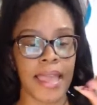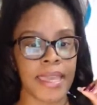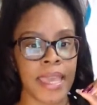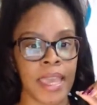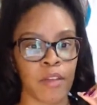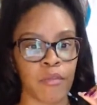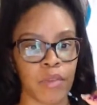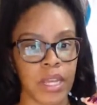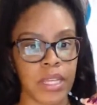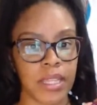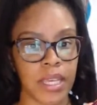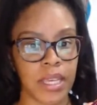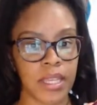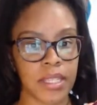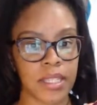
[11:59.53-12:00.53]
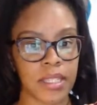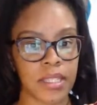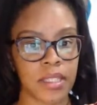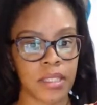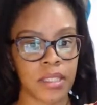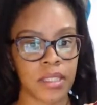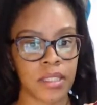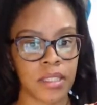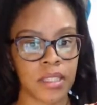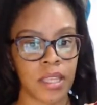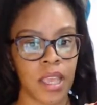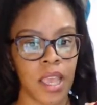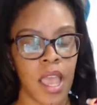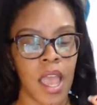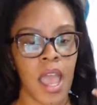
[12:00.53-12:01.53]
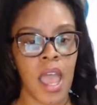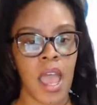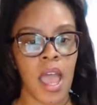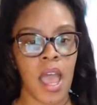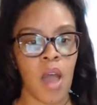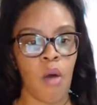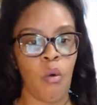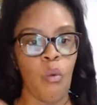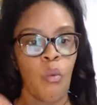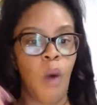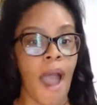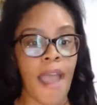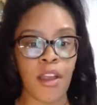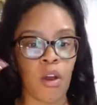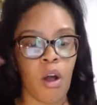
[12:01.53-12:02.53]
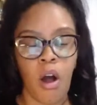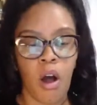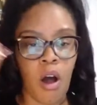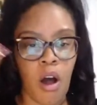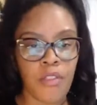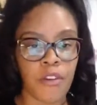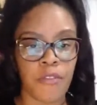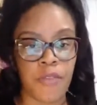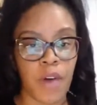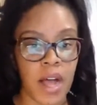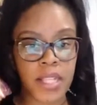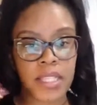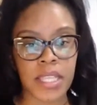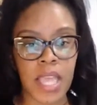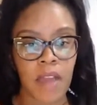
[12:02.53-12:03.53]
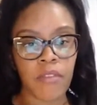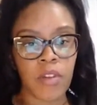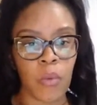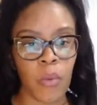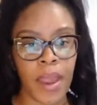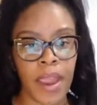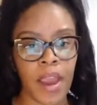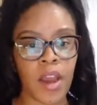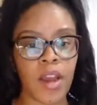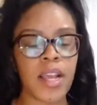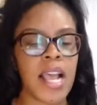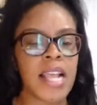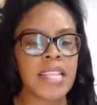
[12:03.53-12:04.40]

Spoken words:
I can't read this? Why are all the fonts everywhere?